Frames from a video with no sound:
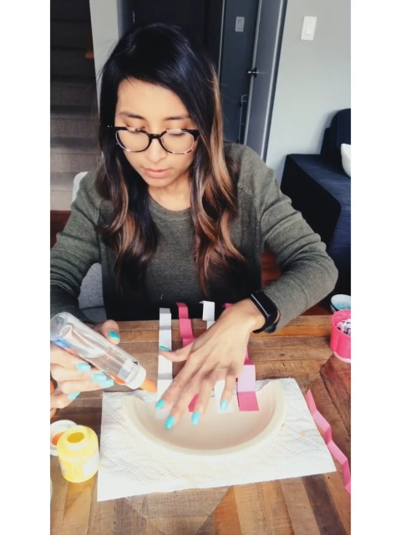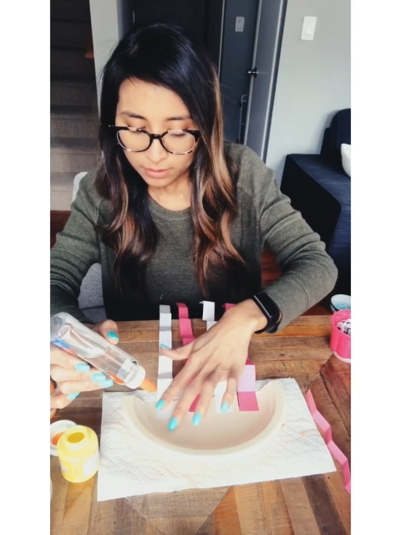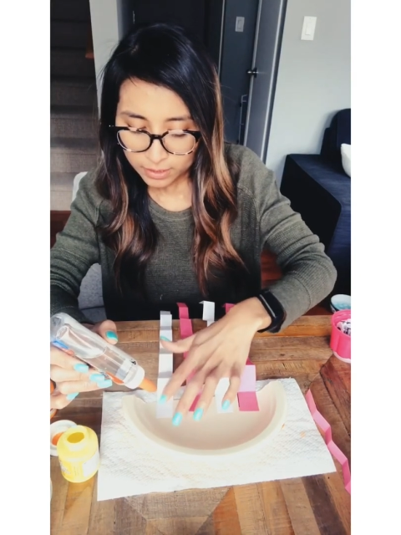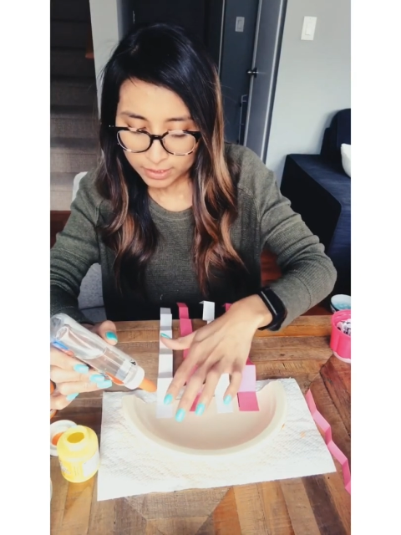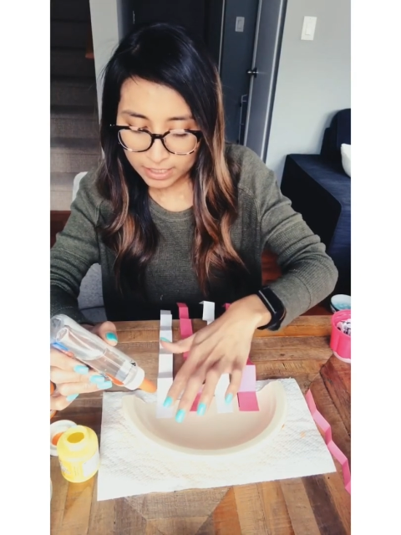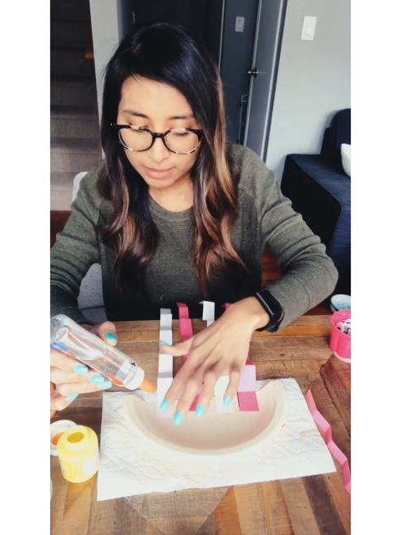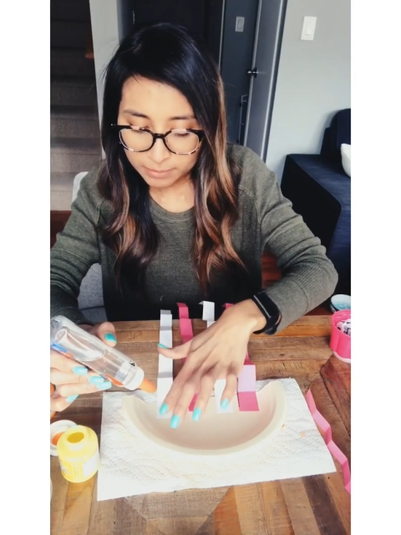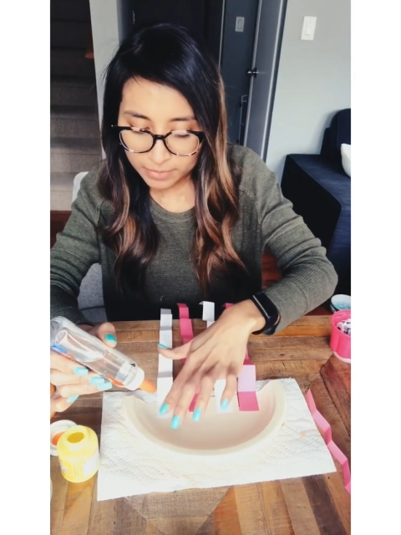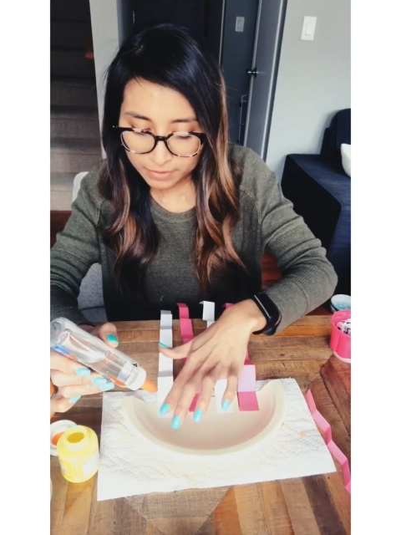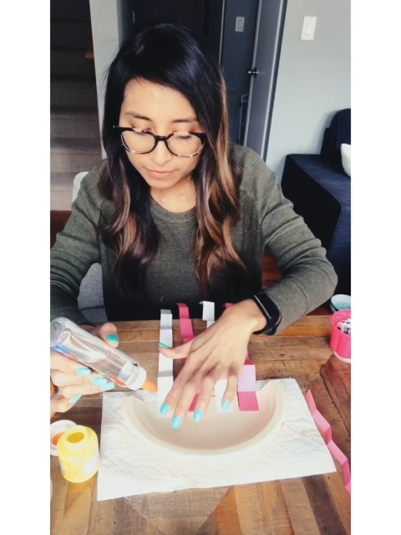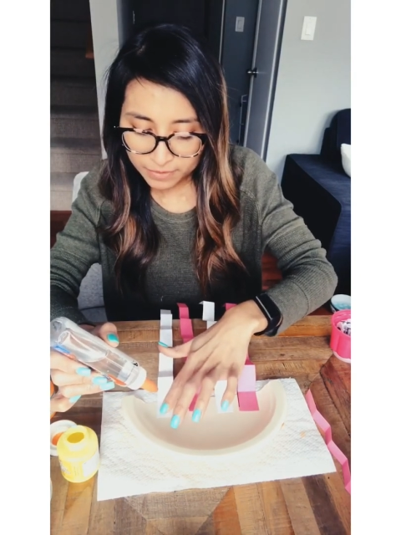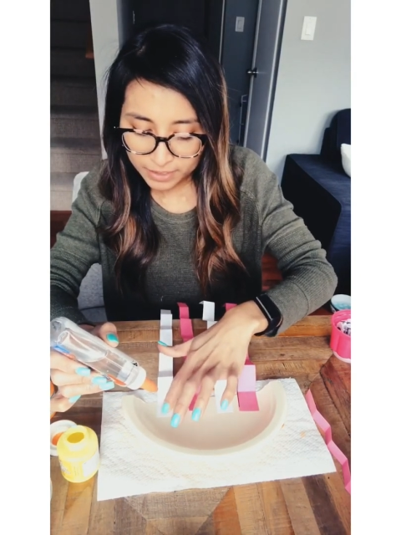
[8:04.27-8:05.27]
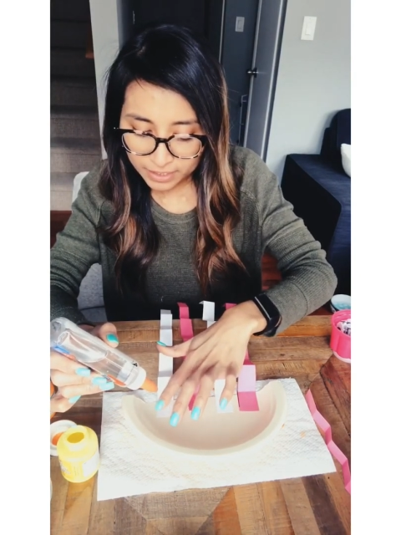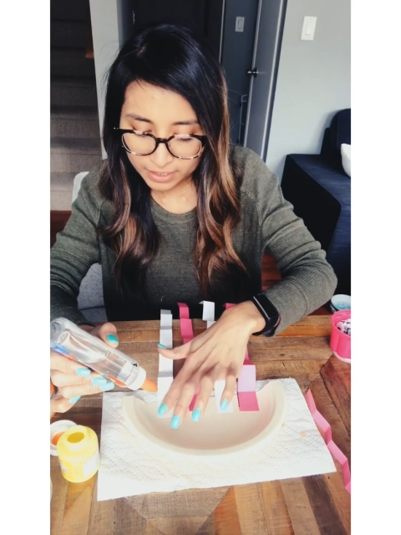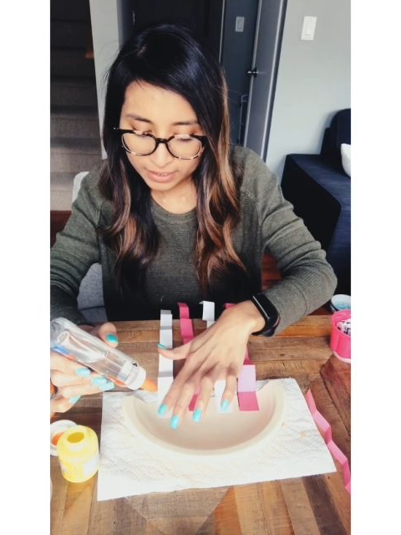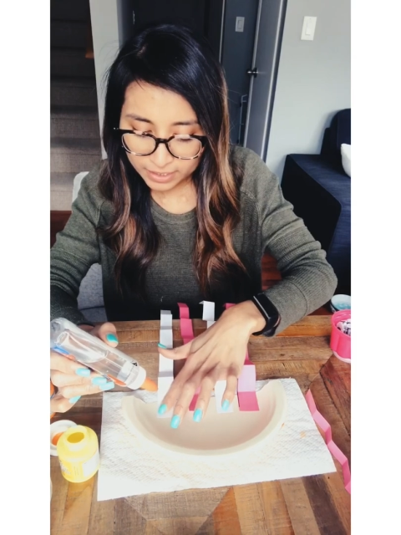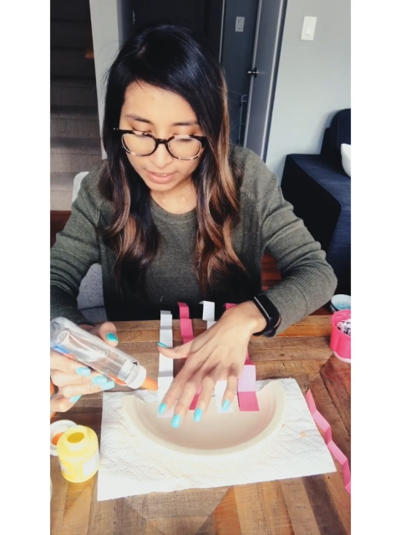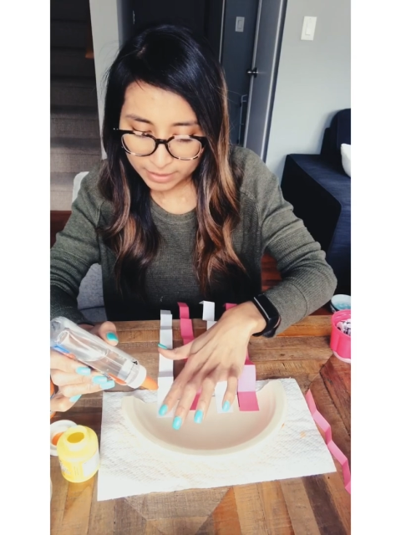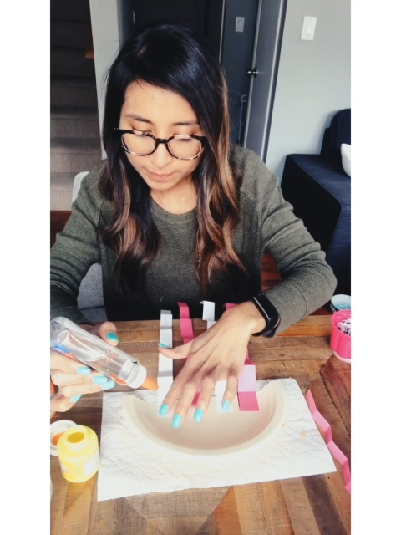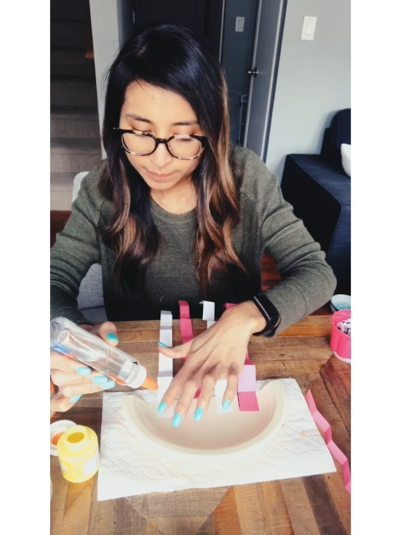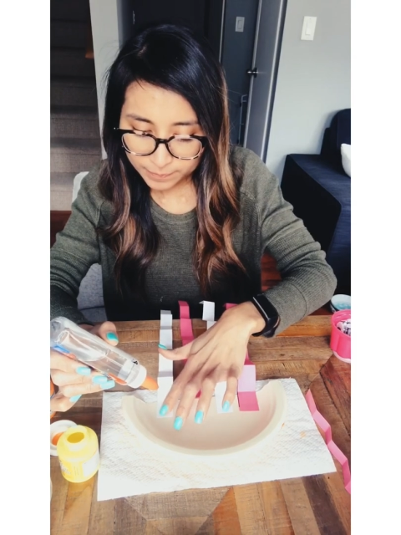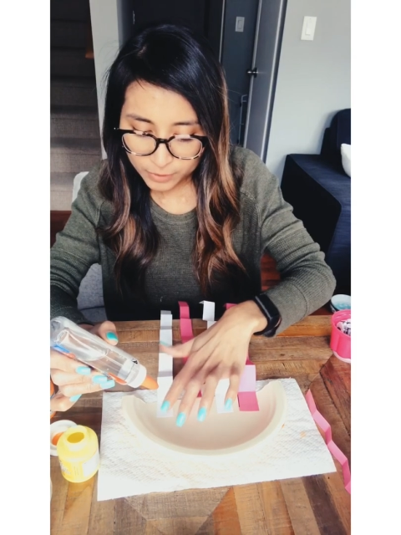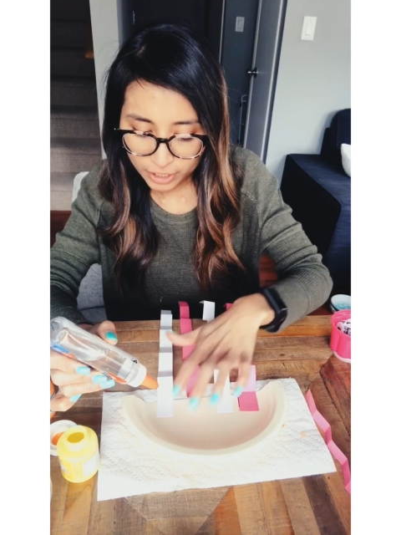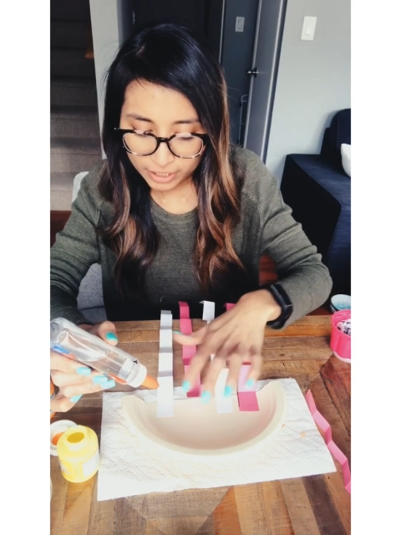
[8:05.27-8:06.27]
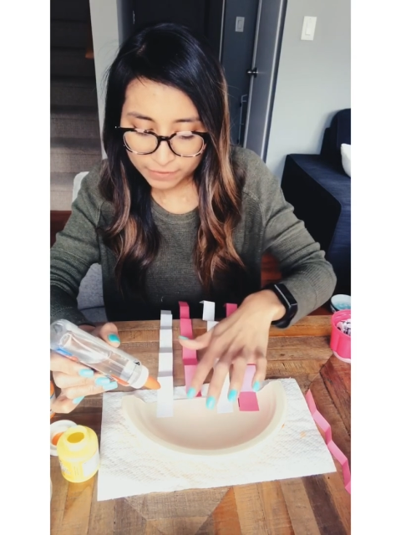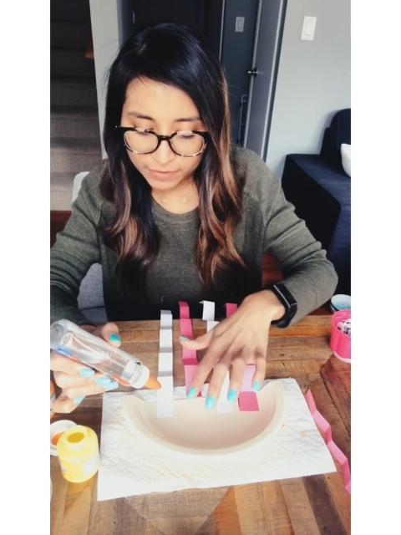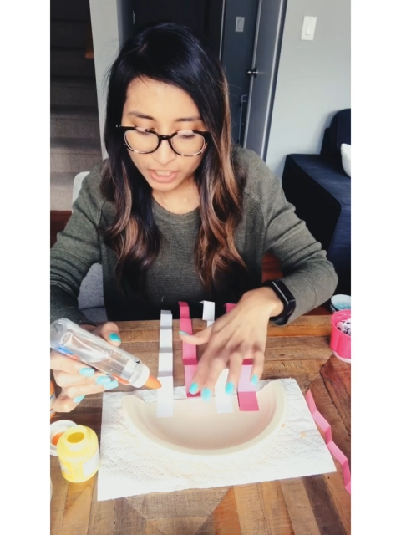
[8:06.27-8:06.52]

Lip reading: Some of these jellyfish,